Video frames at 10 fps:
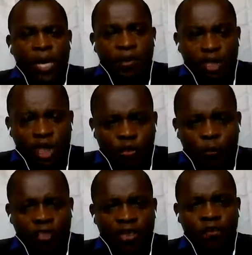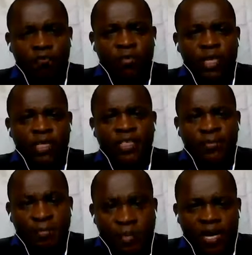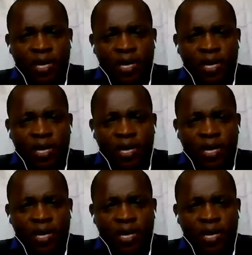Being responsible means